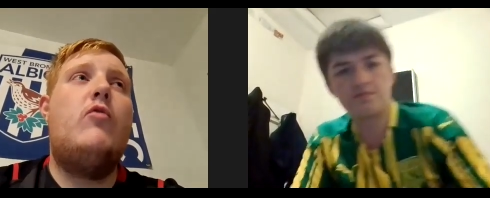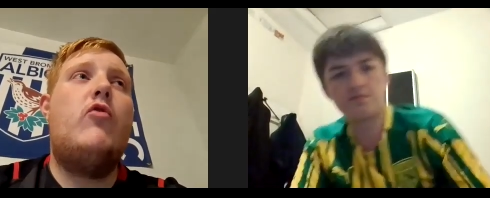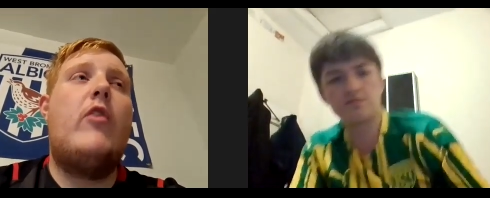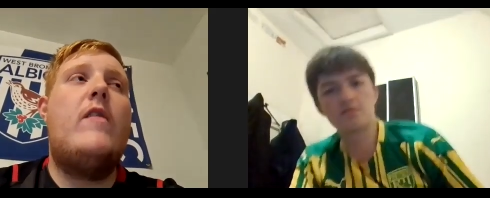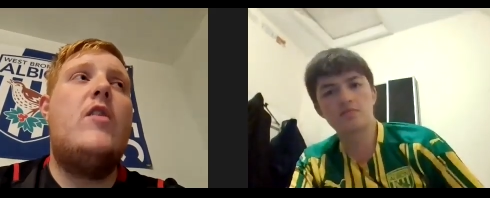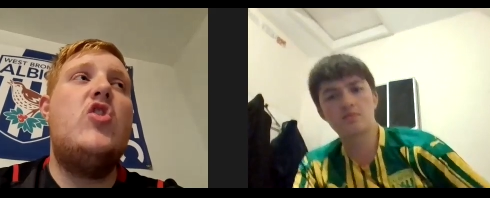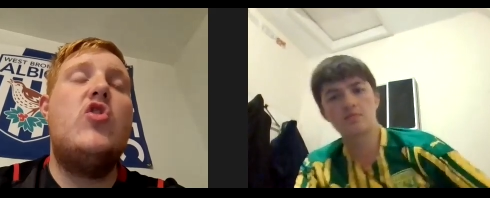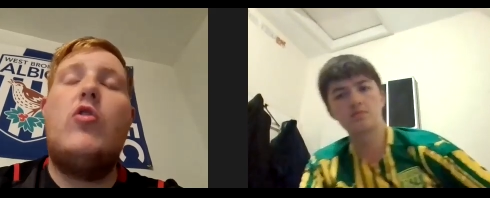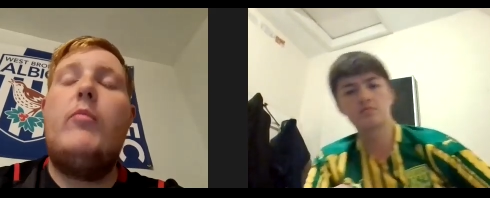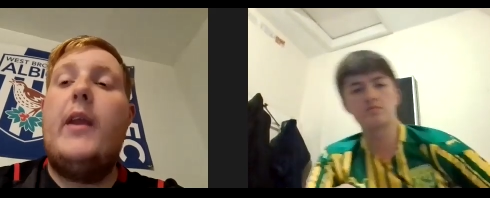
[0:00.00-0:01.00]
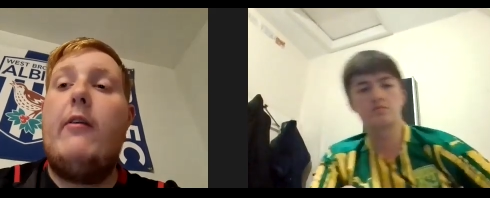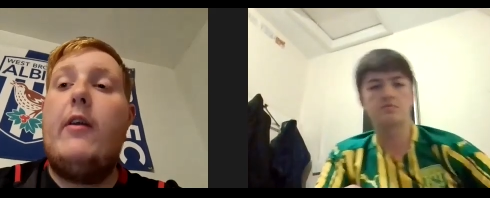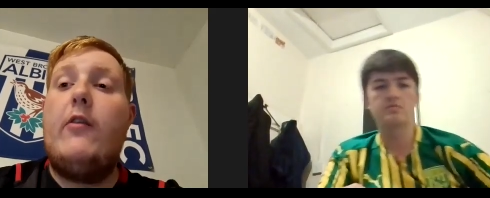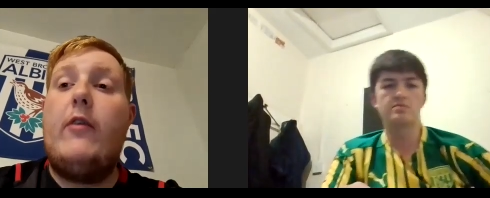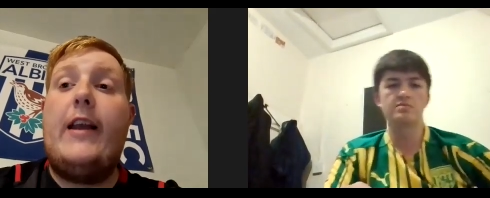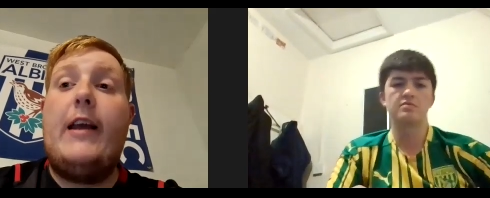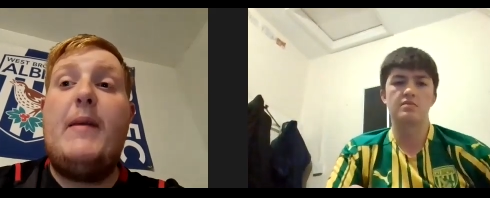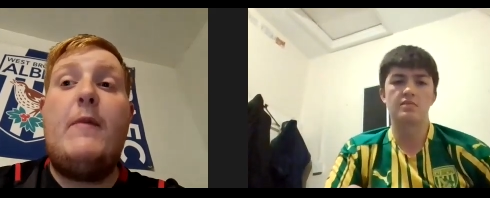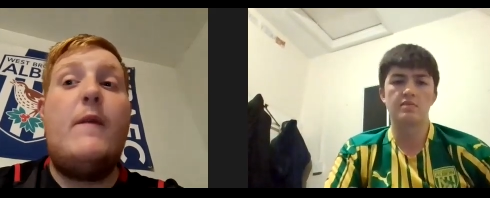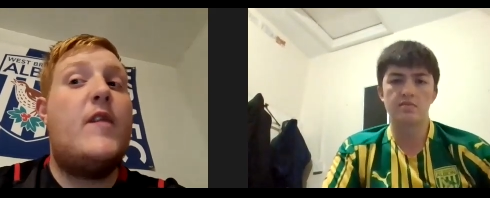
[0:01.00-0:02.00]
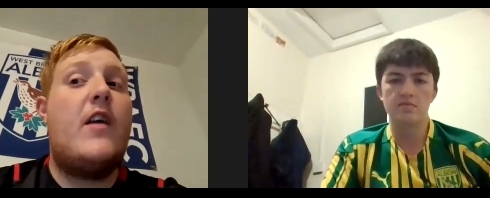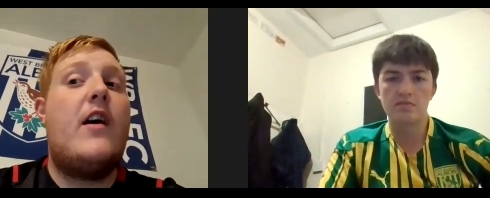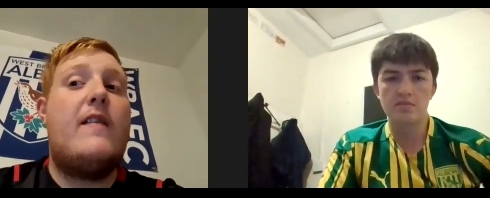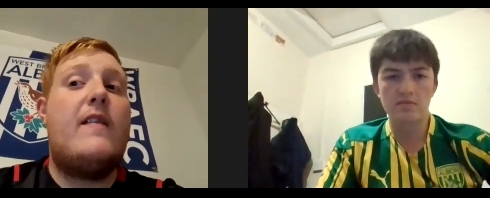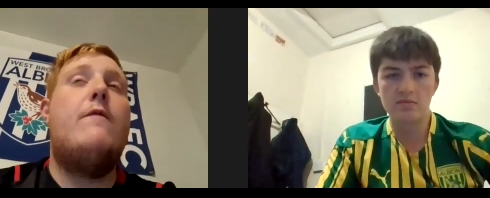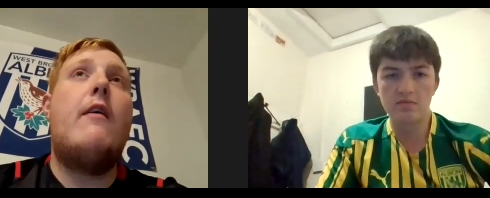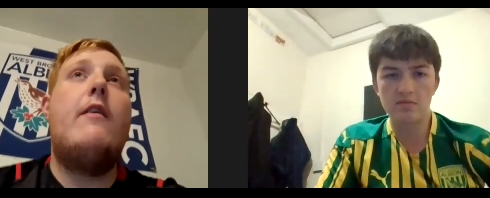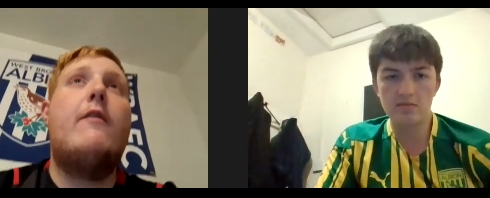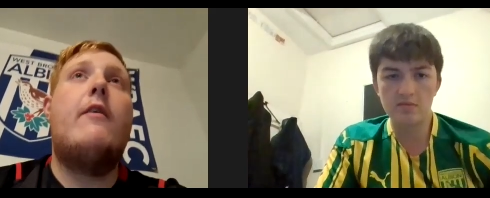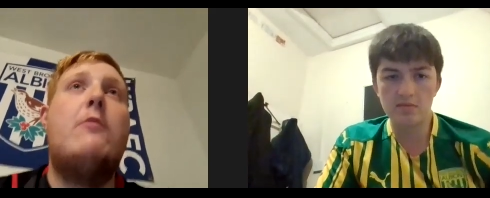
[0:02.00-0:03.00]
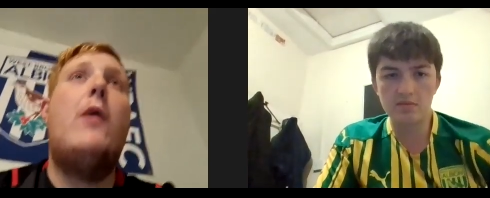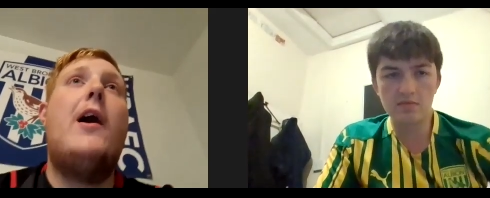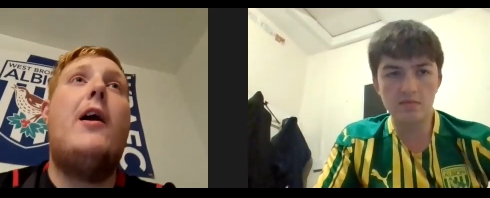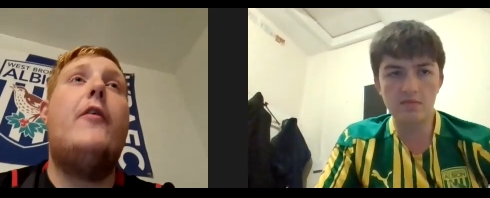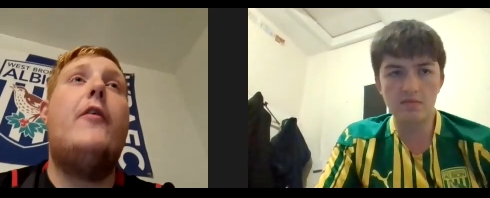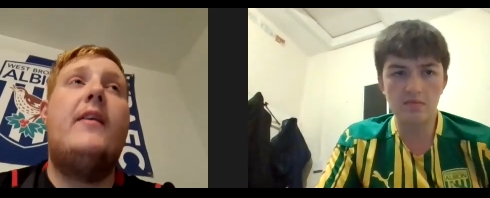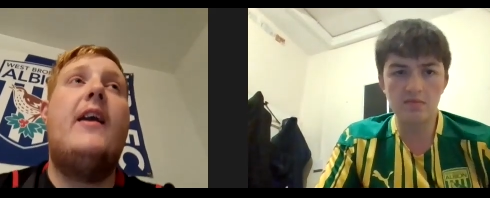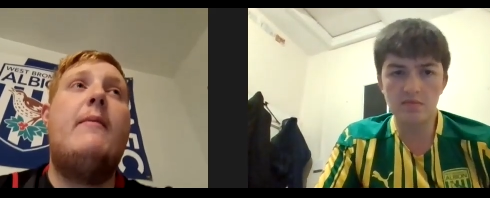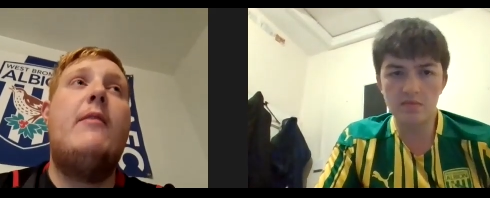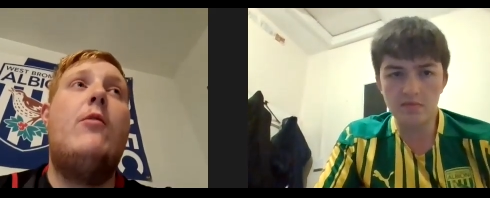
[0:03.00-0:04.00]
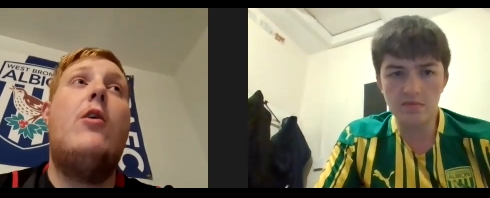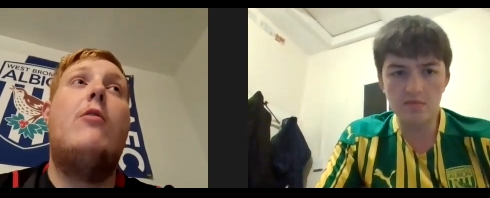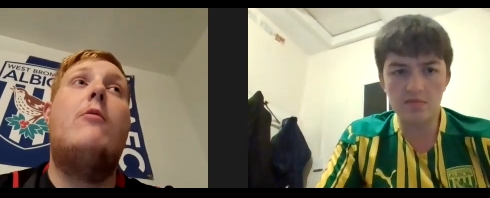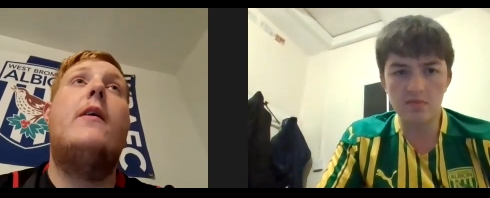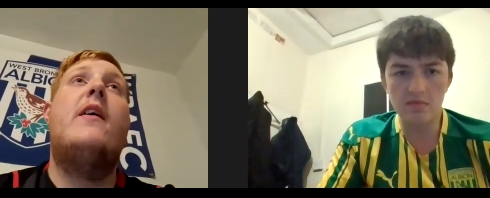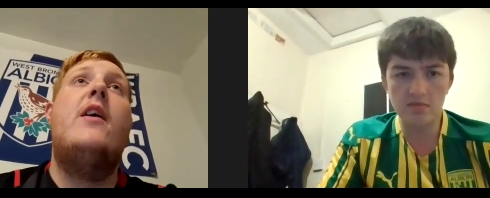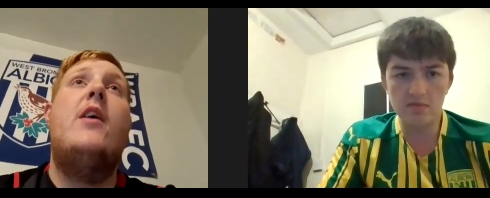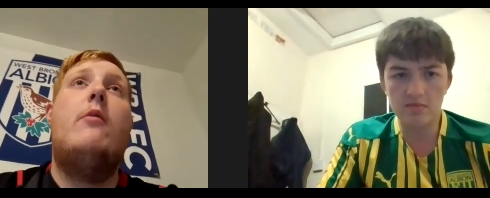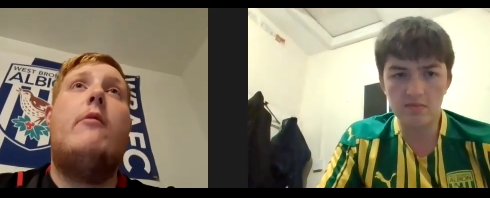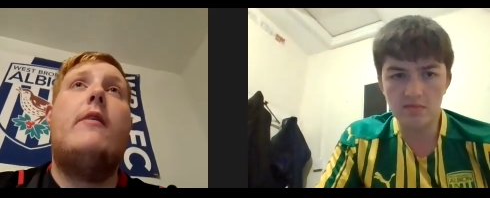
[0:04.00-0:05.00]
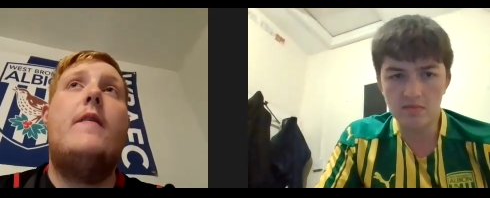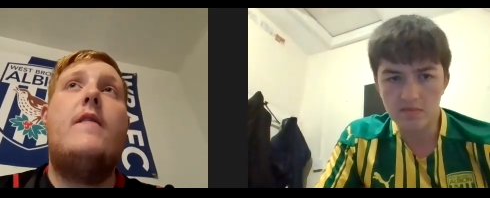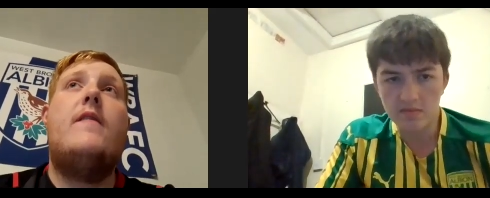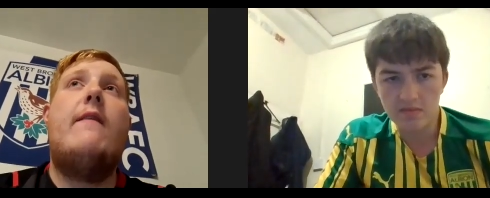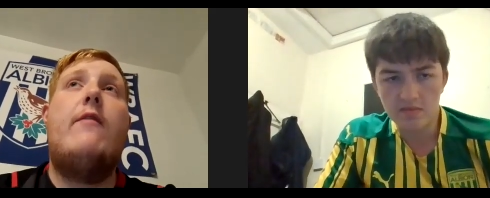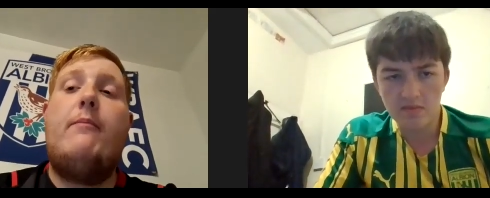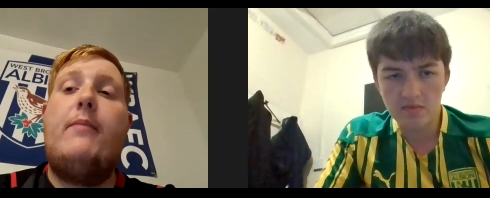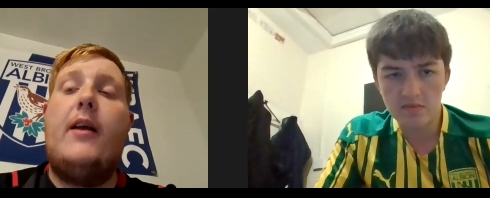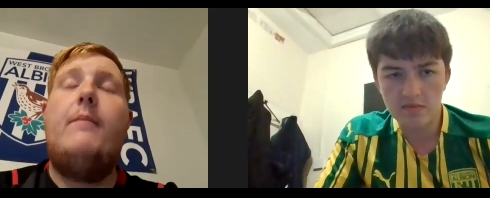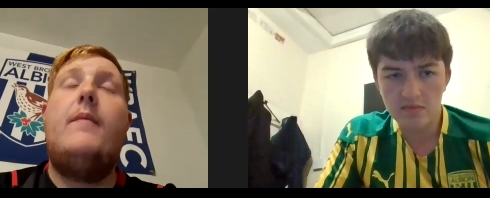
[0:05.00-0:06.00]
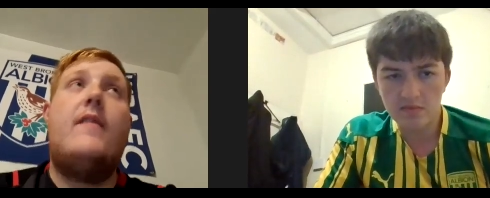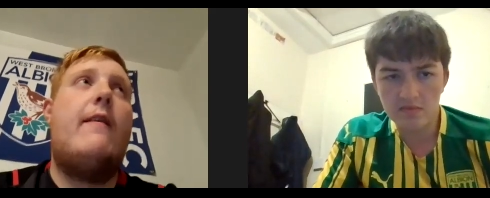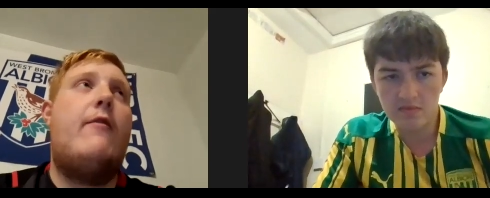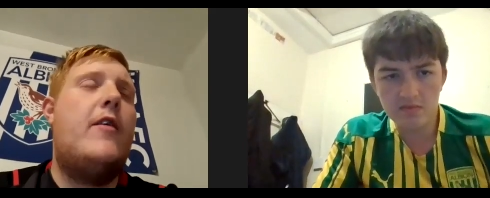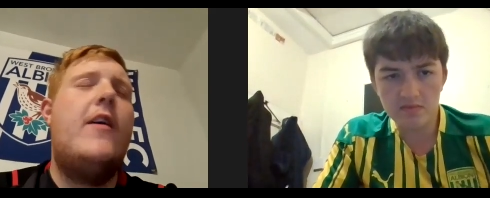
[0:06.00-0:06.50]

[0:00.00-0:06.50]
Speaker 1: transitional period really i mean we've started very very well don't get me wrong we're we're in seventh uh, seventh